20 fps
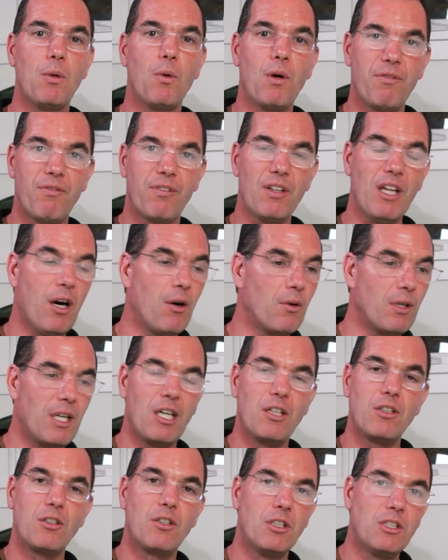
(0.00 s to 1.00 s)
you afloat
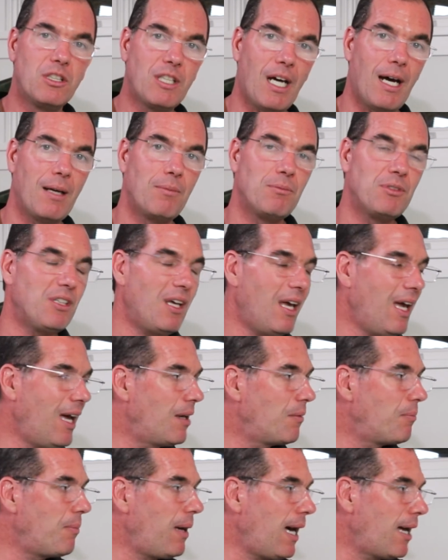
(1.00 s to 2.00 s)
in good times
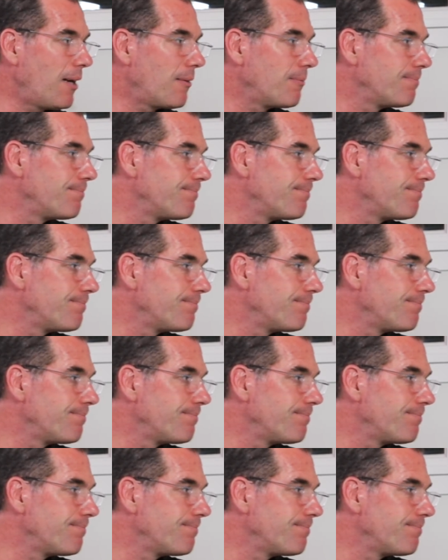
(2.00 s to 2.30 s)
and bad.